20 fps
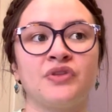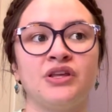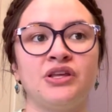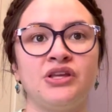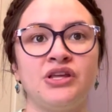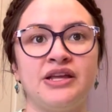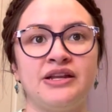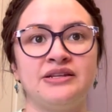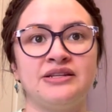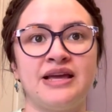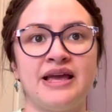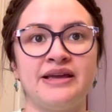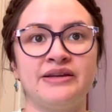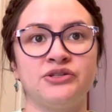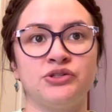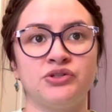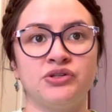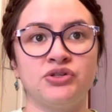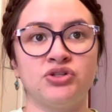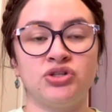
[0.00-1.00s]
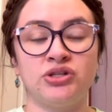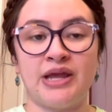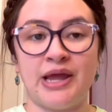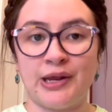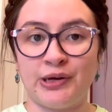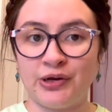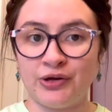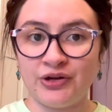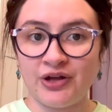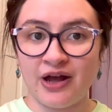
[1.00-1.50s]
it takes the
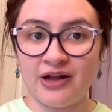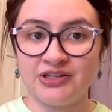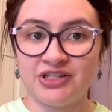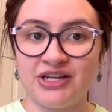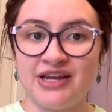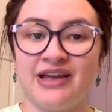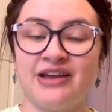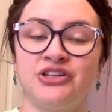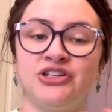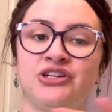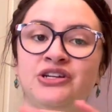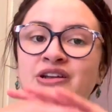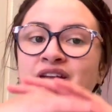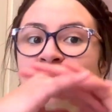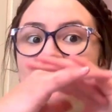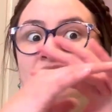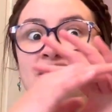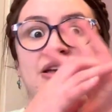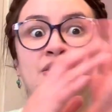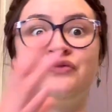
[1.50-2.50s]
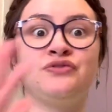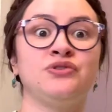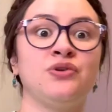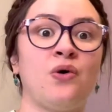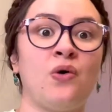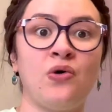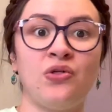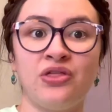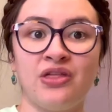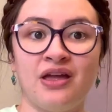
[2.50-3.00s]
standard conjugation and gives the
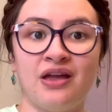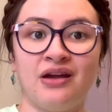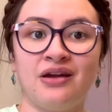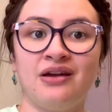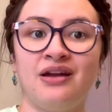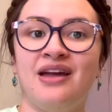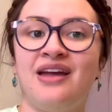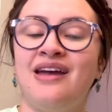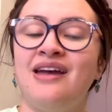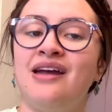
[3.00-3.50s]
whole thing,